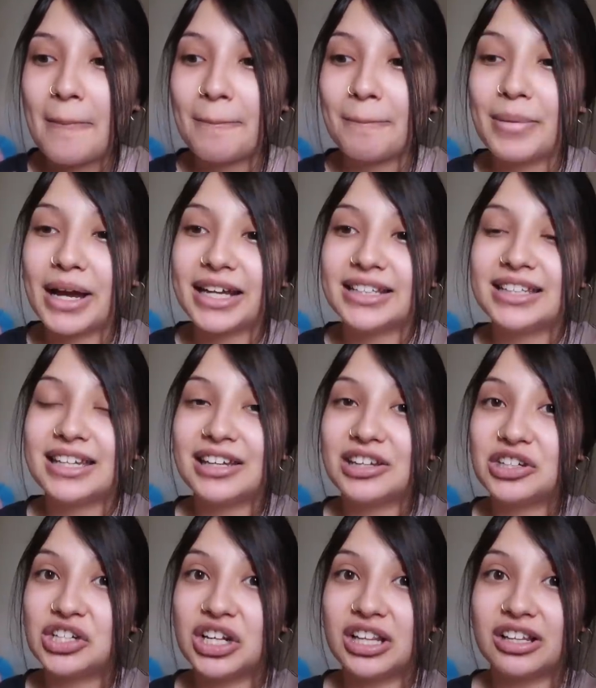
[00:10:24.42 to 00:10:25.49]
But
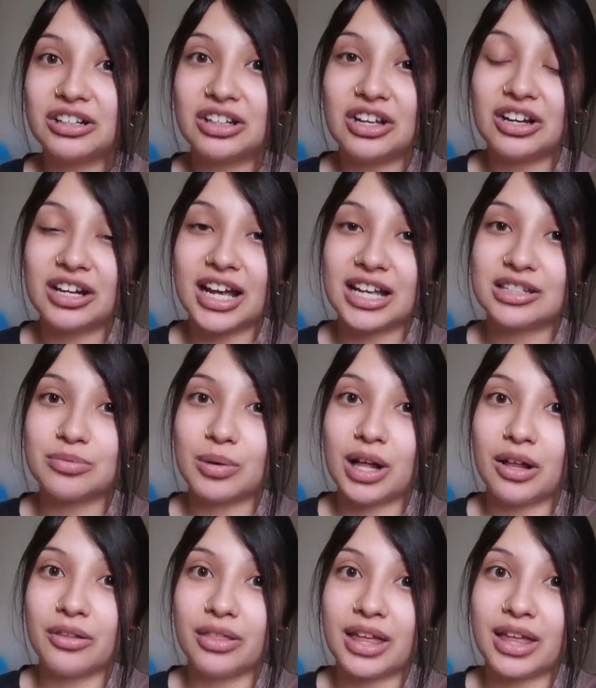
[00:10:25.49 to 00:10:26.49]
she looked good as well.